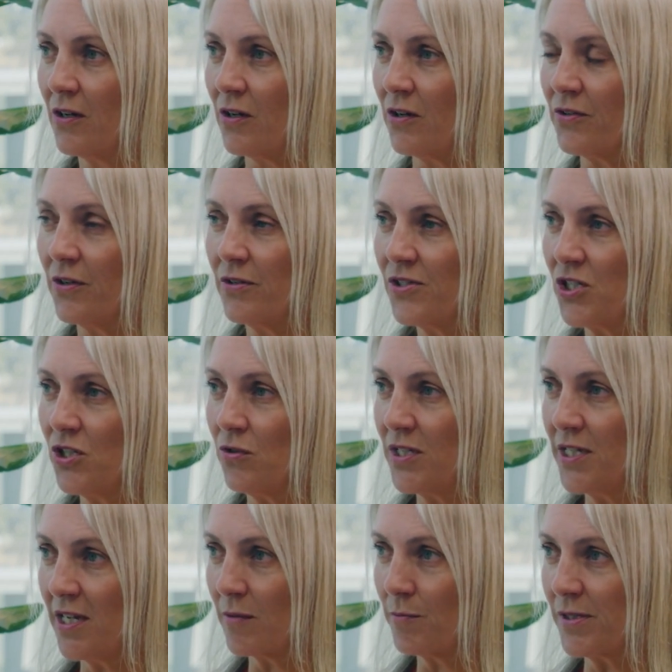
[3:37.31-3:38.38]
Are those 2
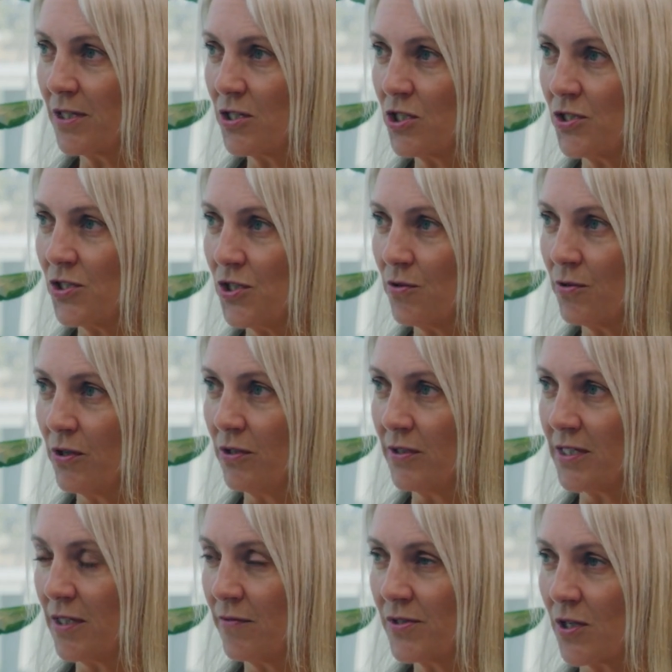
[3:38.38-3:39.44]
tech positions you hold,
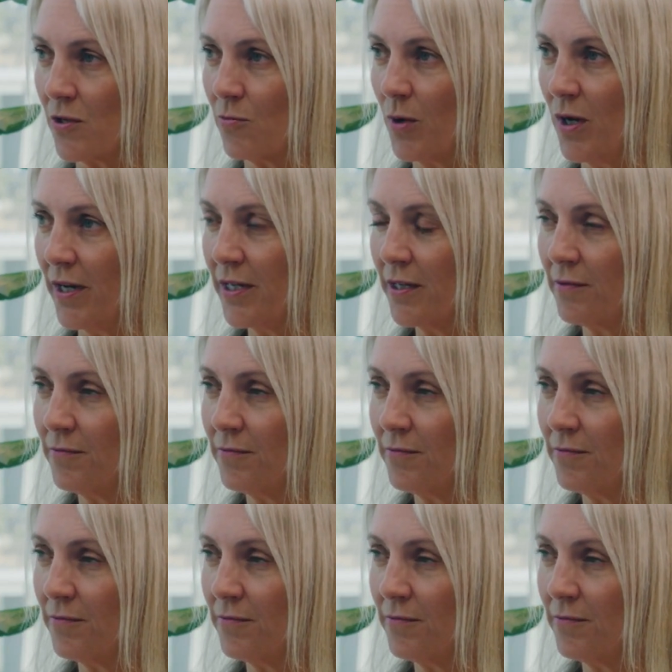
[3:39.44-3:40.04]
and if so, why?